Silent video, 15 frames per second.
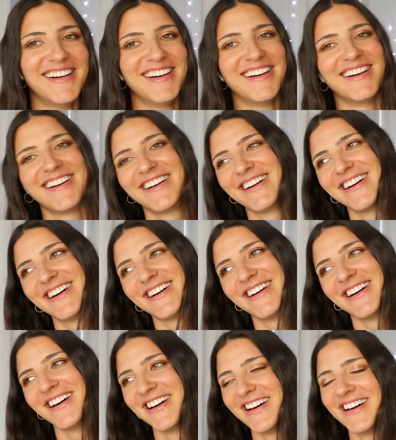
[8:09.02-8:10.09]

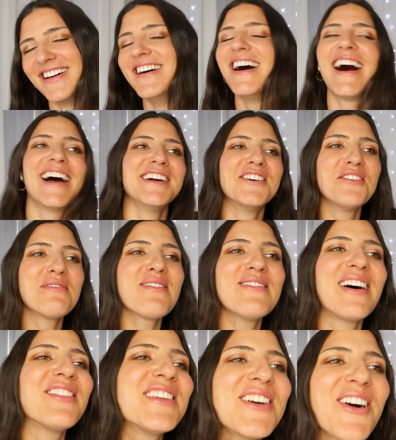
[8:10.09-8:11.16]
I hope I'm
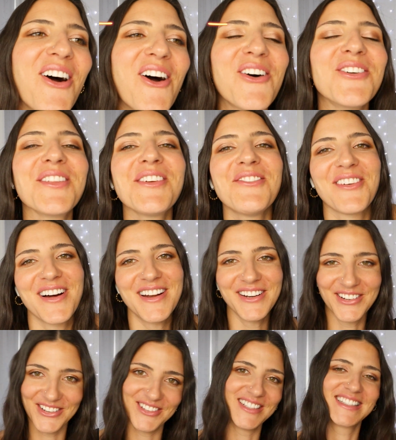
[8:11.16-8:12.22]
not the only one
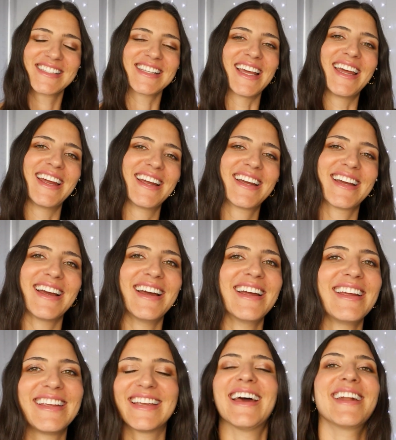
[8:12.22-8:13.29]
who is like
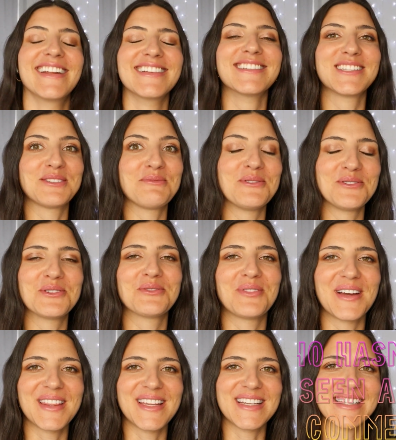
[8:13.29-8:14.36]
getting spooked
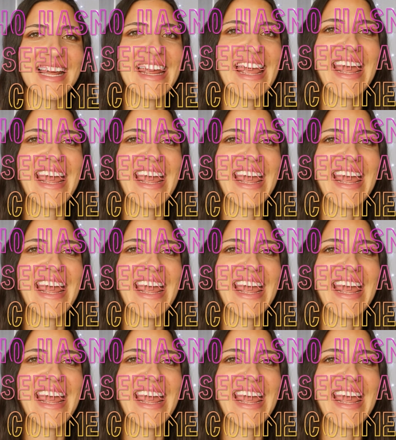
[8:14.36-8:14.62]
by these. I